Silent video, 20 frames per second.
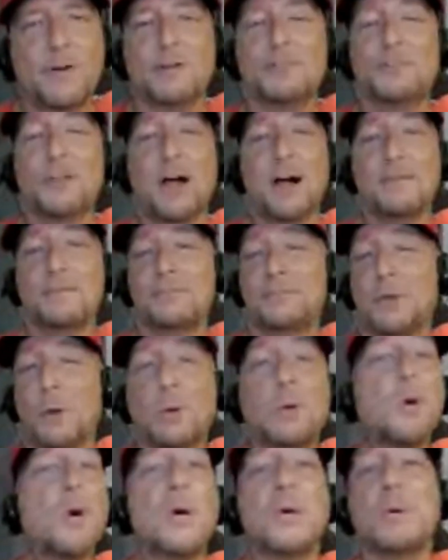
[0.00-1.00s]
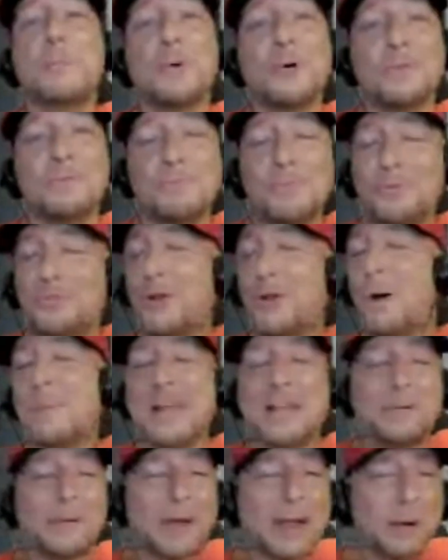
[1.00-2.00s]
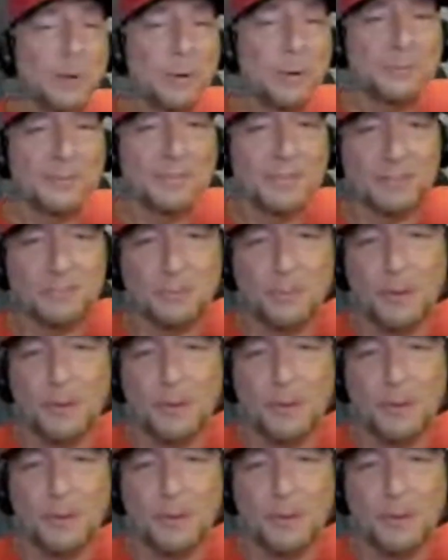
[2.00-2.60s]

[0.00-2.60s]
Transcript: First off, so quotable. So many great quotes in